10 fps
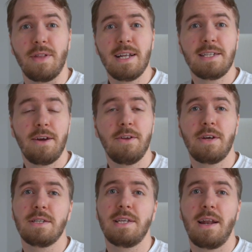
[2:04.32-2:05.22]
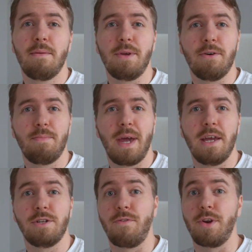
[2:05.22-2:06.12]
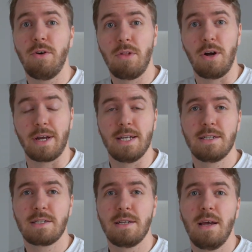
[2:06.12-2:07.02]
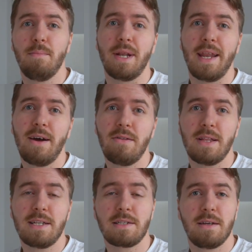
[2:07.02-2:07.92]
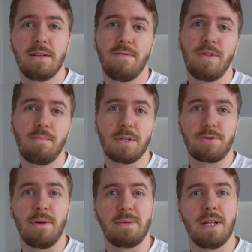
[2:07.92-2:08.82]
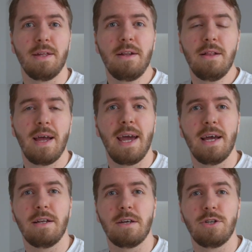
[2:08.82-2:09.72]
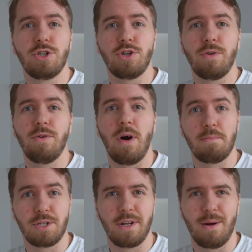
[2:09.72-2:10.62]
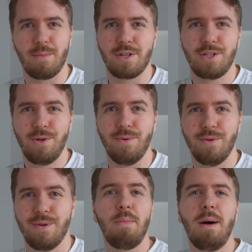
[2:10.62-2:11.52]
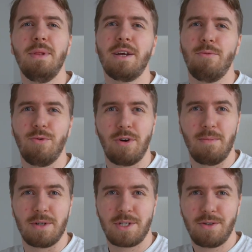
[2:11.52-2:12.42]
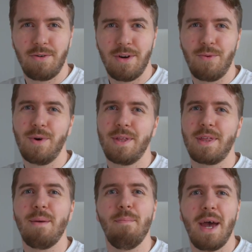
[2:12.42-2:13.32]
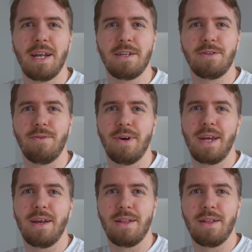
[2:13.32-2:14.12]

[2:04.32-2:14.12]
that's how you can set up your page for no logins. But now let's flip the script a little and show you option number 2, public WooCommerce store with mandatory